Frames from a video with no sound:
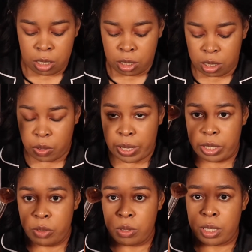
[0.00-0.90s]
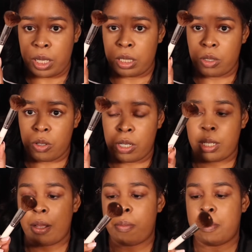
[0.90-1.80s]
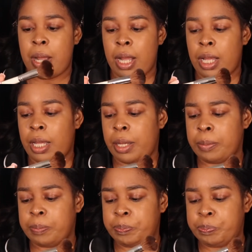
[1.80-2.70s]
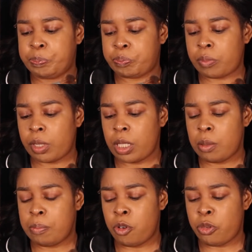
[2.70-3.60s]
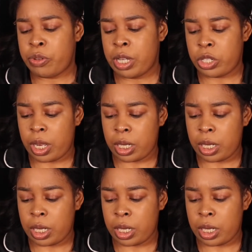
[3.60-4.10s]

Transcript: So I use it on my Morphe and